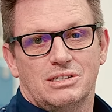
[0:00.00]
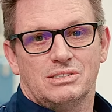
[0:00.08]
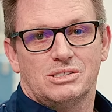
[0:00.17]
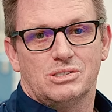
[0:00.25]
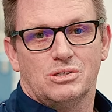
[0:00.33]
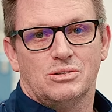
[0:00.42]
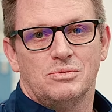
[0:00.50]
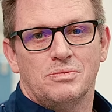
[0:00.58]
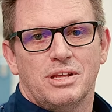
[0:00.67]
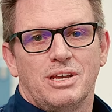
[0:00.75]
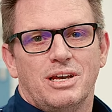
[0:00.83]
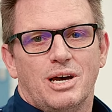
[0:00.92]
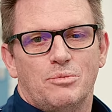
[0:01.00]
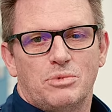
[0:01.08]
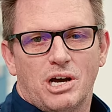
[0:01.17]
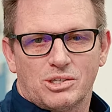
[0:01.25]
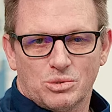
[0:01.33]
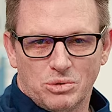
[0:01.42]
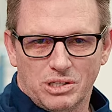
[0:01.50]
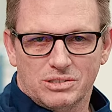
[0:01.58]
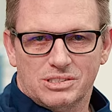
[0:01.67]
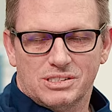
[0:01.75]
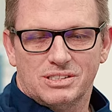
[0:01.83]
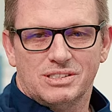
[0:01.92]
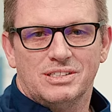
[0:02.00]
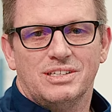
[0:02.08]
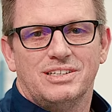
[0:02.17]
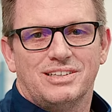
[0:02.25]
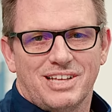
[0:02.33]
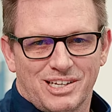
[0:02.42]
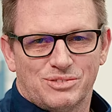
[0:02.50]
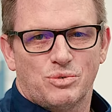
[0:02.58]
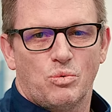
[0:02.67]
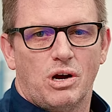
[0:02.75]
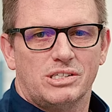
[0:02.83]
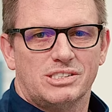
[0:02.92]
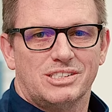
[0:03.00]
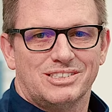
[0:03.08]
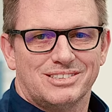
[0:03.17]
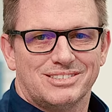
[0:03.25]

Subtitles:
And so I'm Dr. Willardson. Thanks for watching.